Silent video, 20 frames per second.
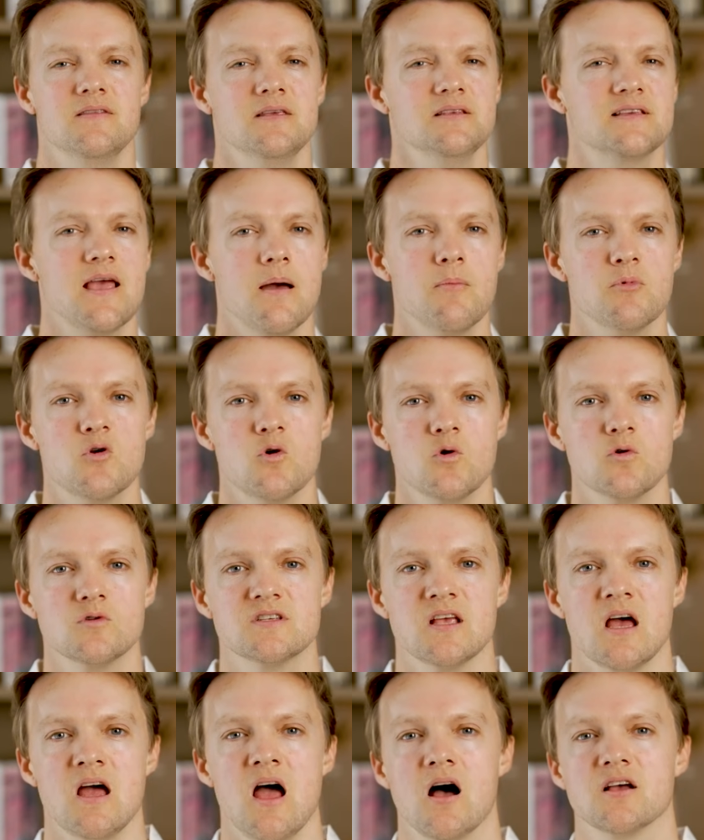These
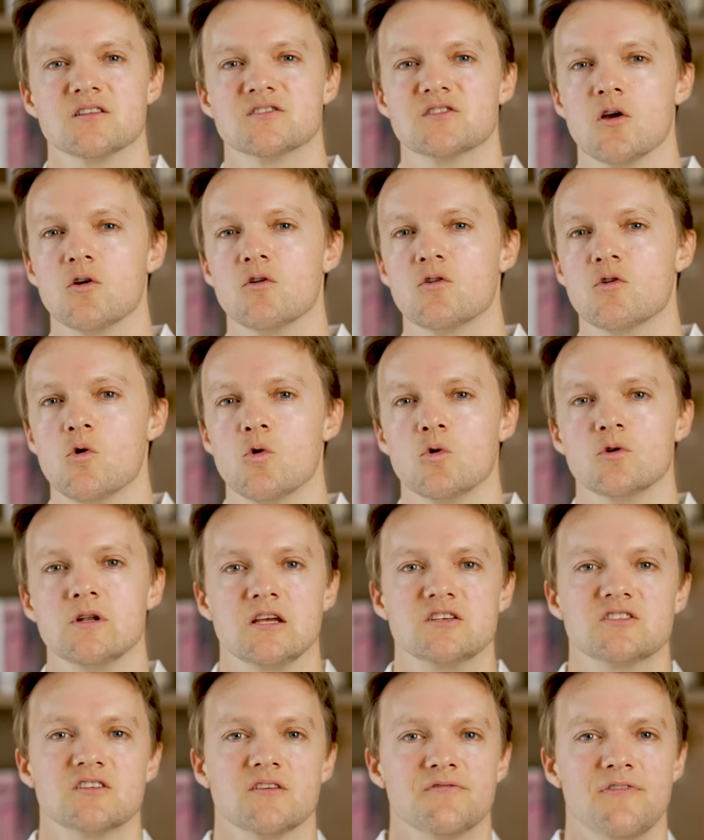chemicals are
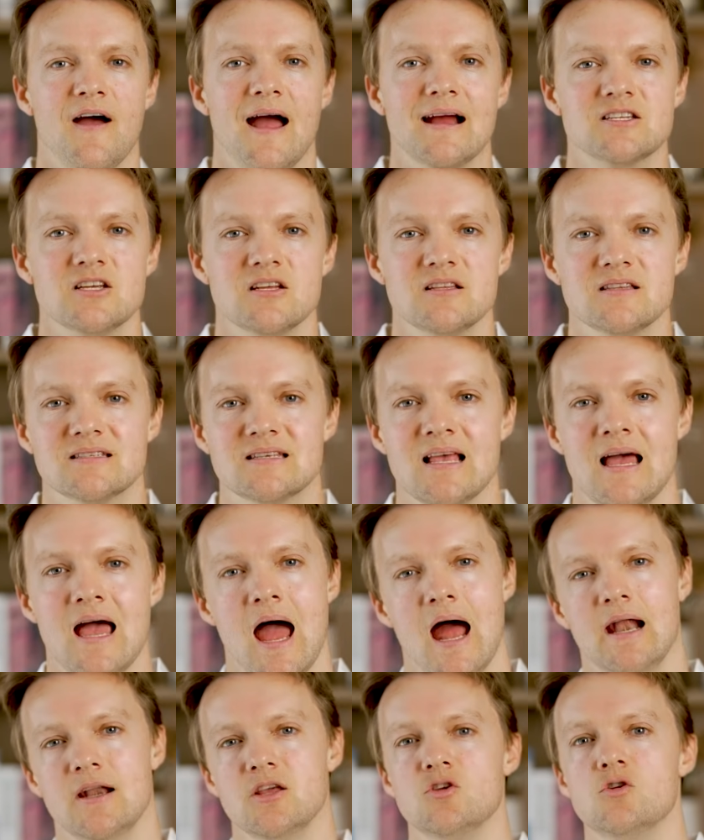so-called surfactants
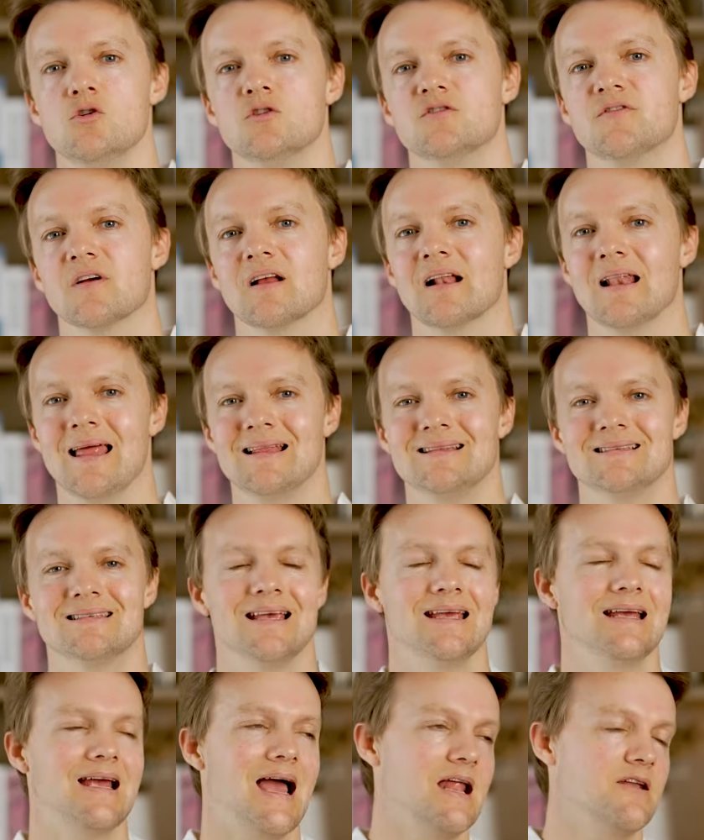and are used for
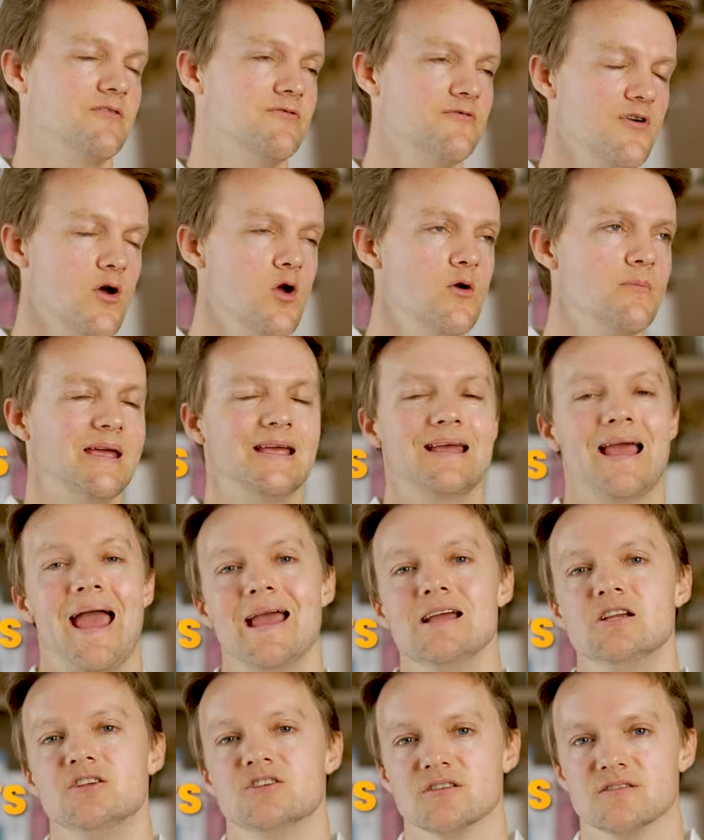cleansing and foaming
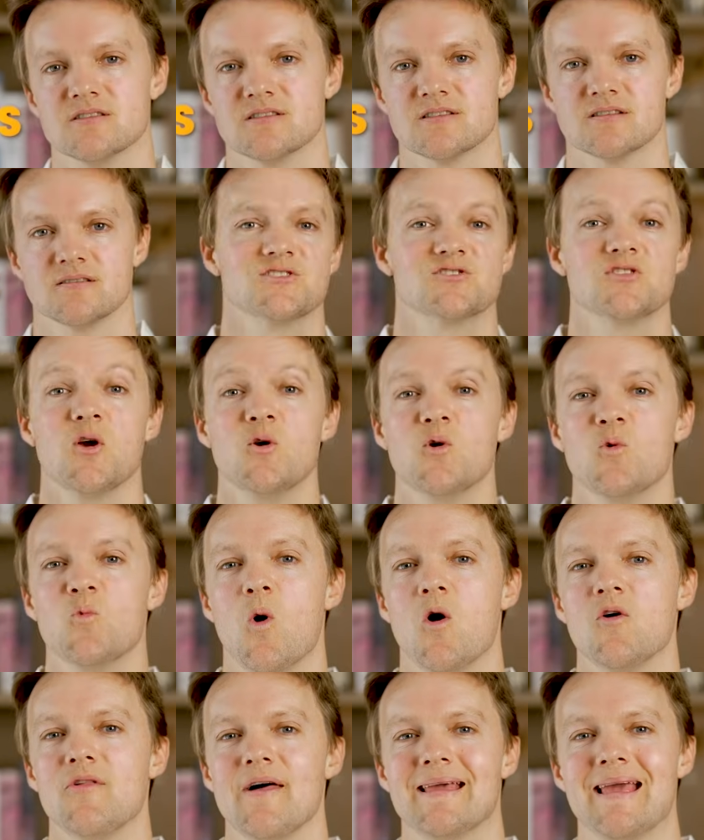agents. So
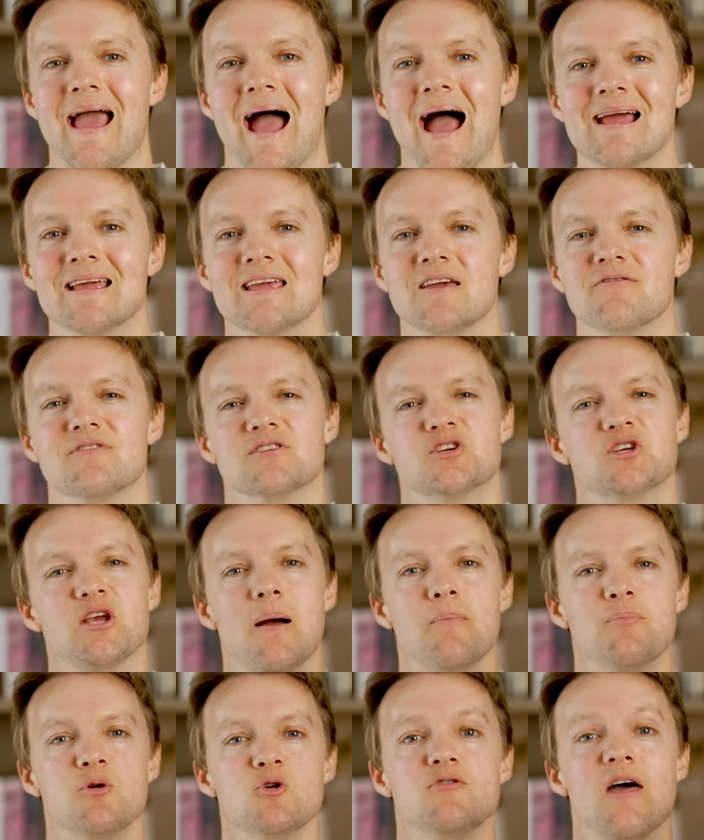while they can give the
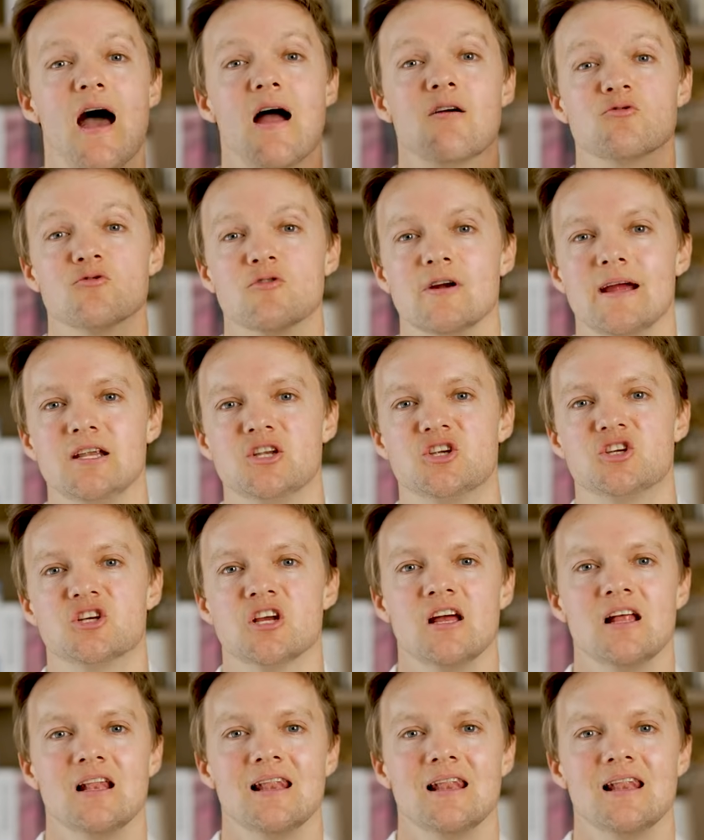shampoo that rich